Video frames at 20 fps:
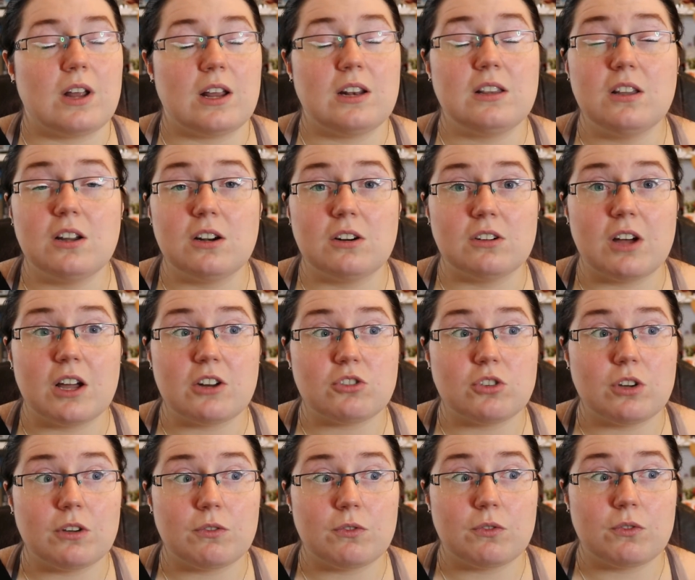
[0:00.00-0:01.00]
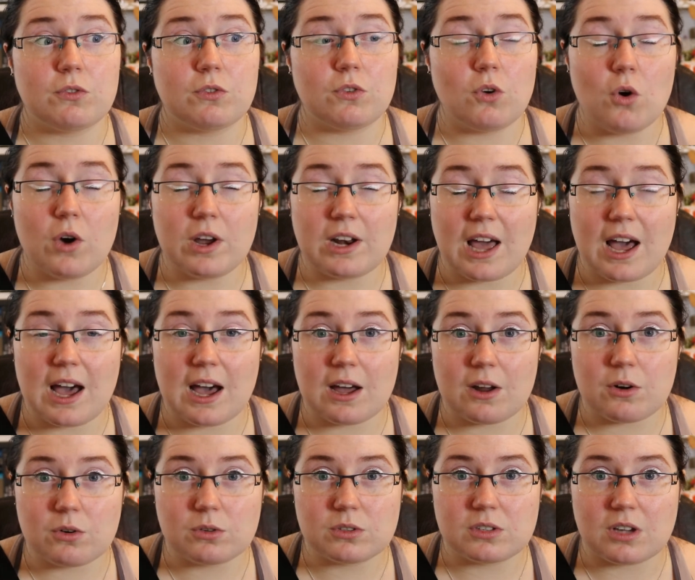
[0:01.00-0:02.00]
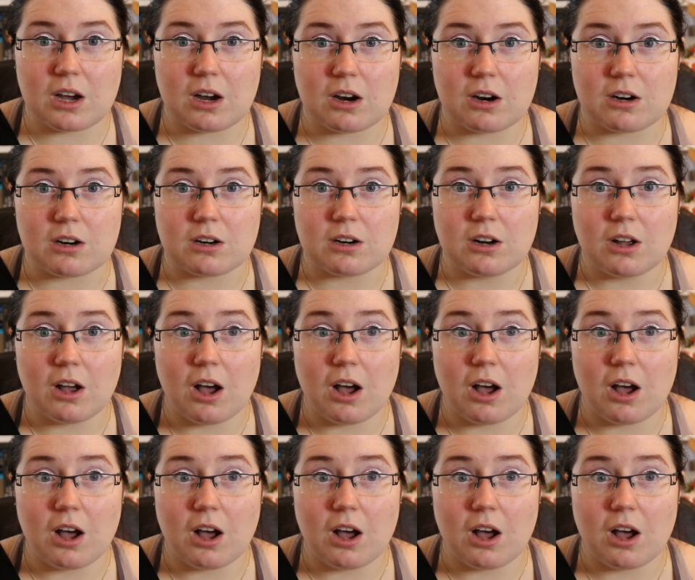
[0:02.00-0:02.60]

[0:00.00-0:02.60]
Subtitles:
And they're literally throwing arrows at her.